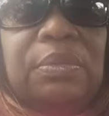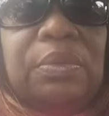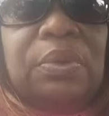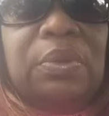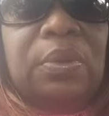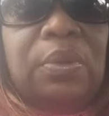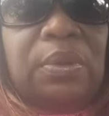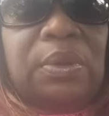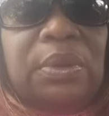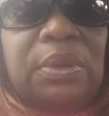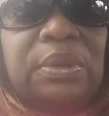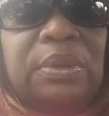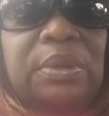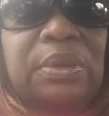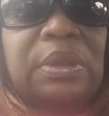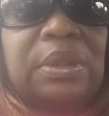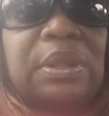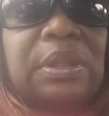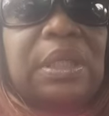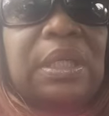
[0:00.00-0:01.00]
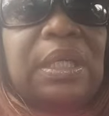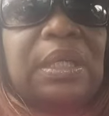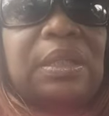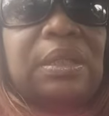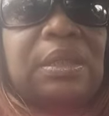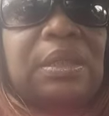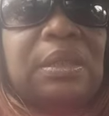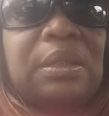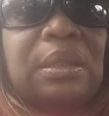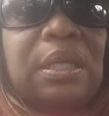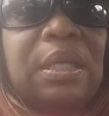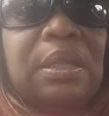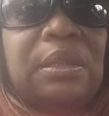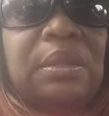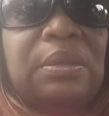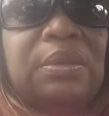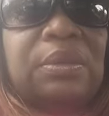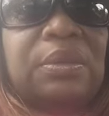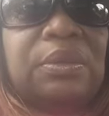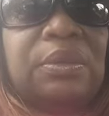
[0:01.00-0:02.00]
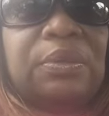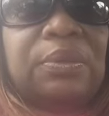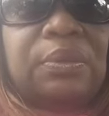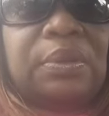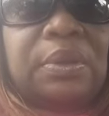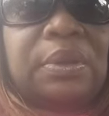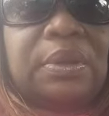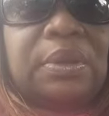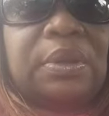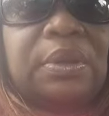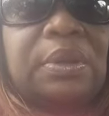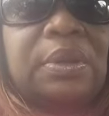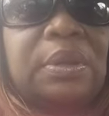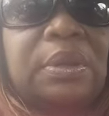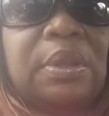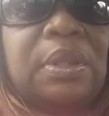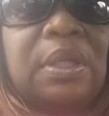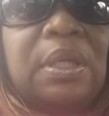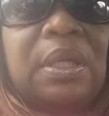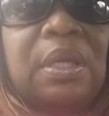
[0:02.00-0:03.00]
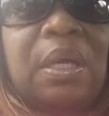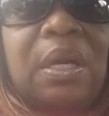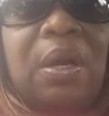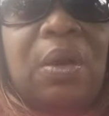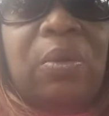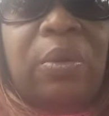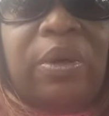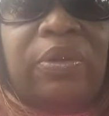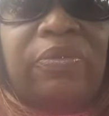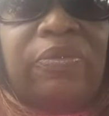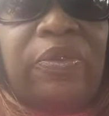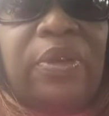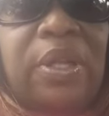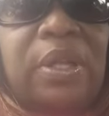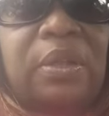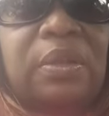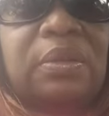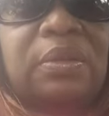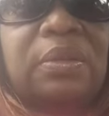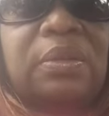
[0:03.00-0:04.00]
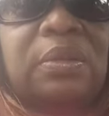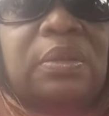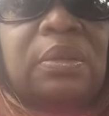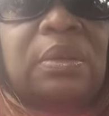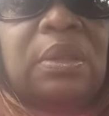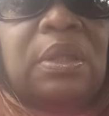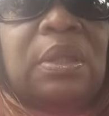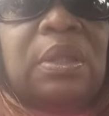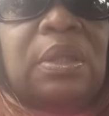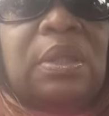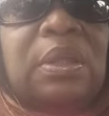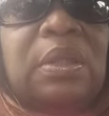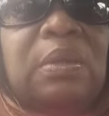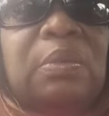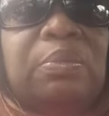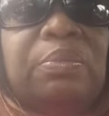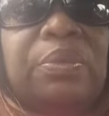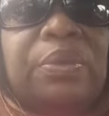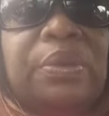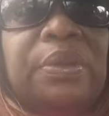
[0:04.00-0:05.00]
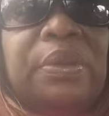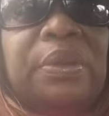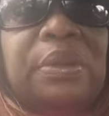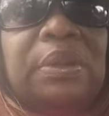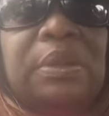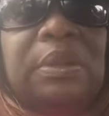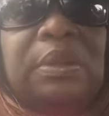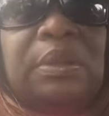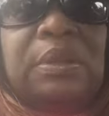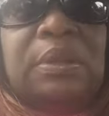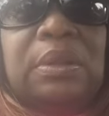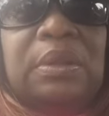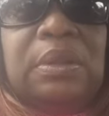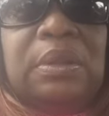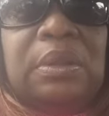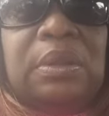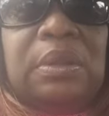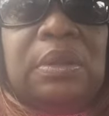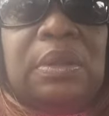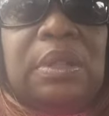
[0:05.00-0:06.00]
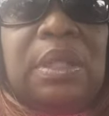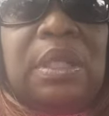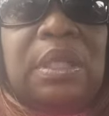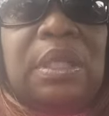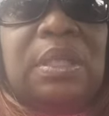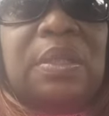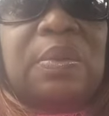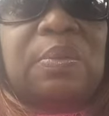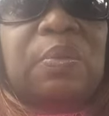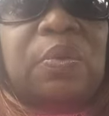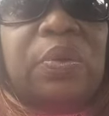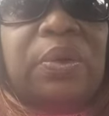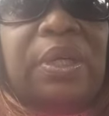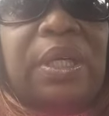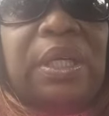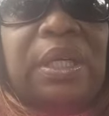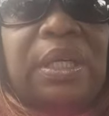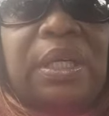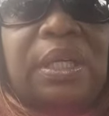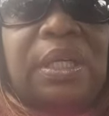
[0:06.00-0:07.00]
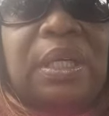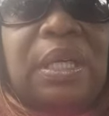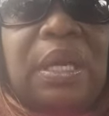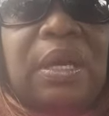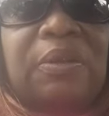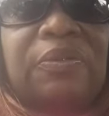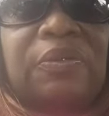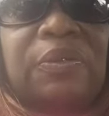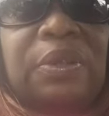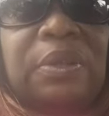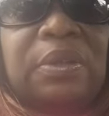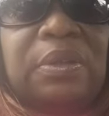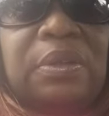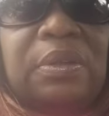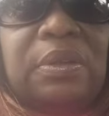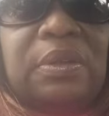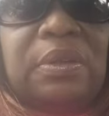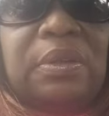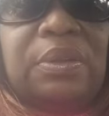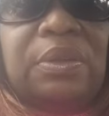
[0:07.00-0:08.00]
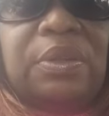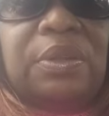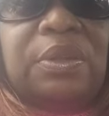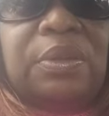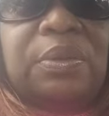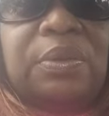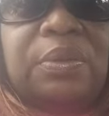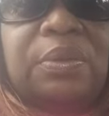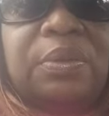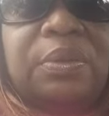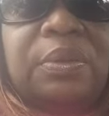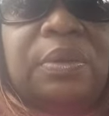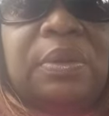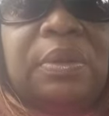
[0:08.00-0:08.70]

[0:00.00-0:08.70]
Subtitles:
called her, and I told her how I felt. But this morning, after, you know,